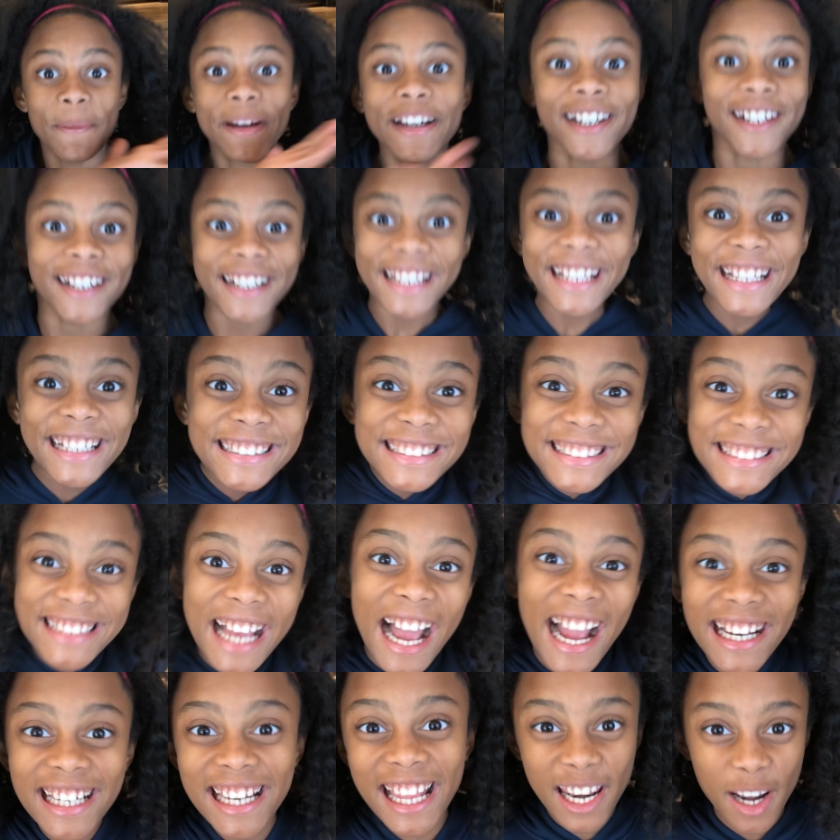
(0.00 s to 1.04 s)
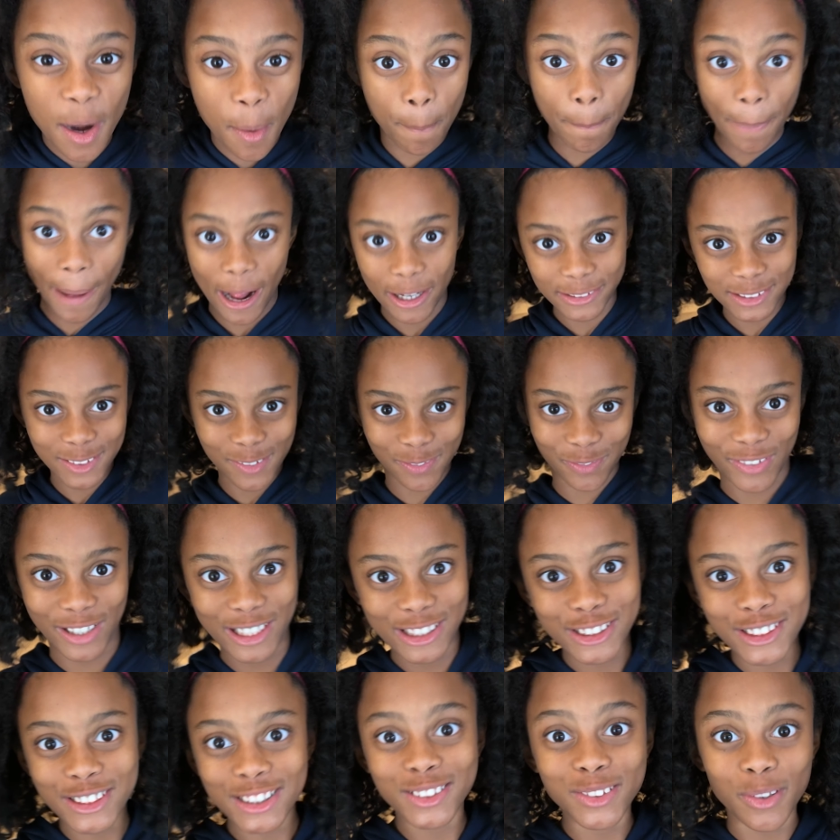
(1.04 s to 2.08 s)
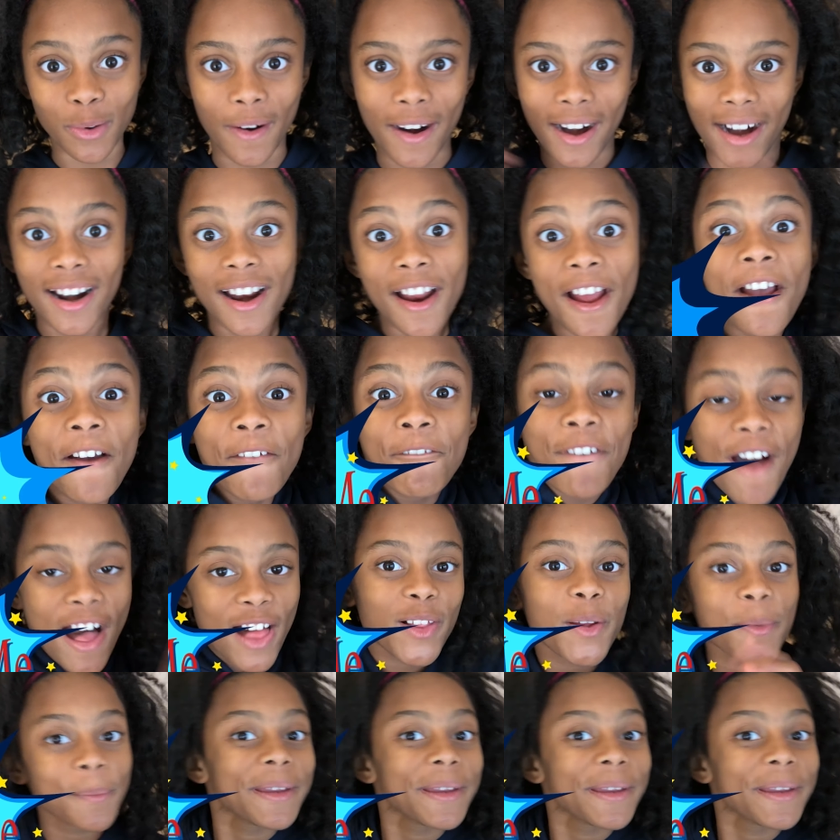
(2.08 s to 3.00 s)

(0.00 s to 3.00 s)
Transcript: we are inside and about to finish the tour. Follow